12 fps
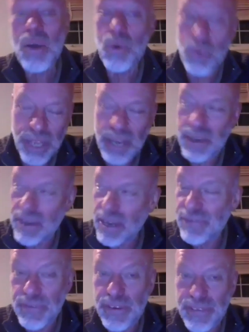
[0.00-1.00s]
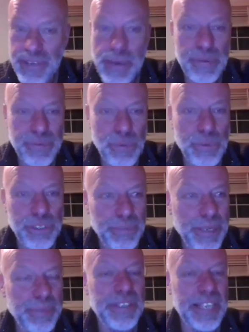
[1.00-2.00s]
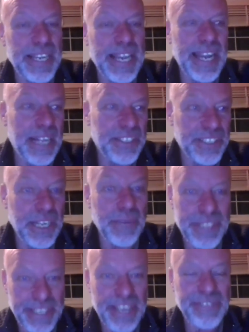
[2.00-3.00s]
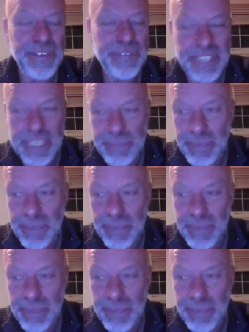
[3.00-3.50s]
although a few unfortunate people can get Alzheimer's in their 50s.